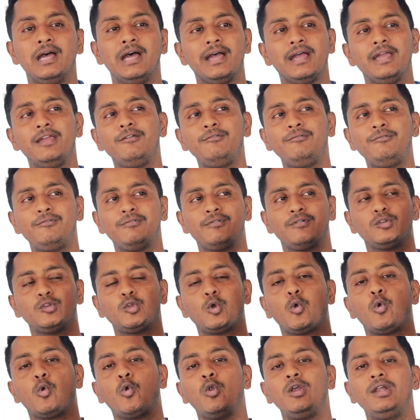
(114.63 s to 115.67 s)
If the
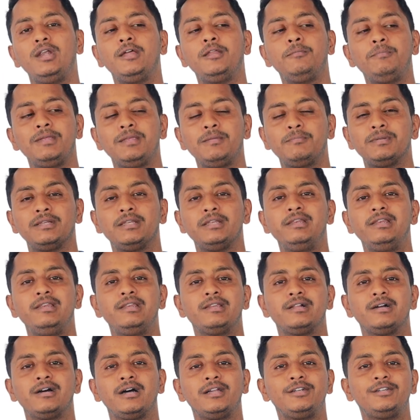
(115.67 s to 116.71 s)
older people
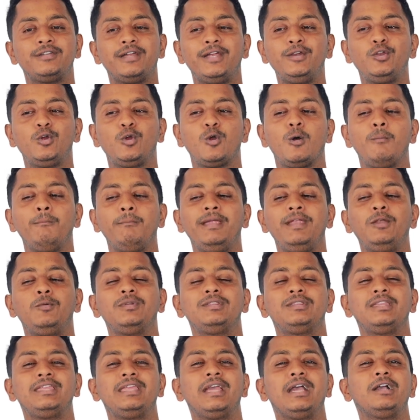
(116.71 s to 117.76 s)
are trying to compete
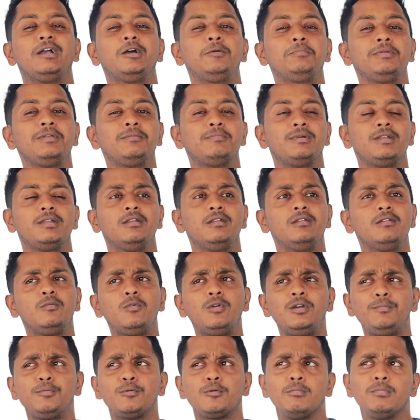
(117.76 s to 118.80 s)
with the younger people,
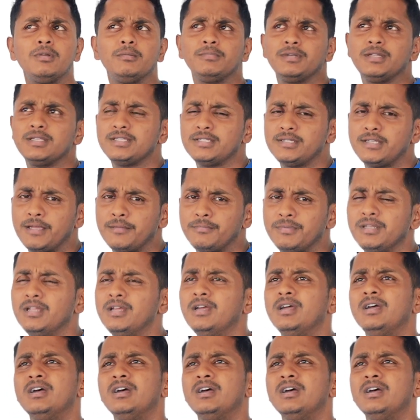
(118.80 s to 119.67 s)
what problem does it happen?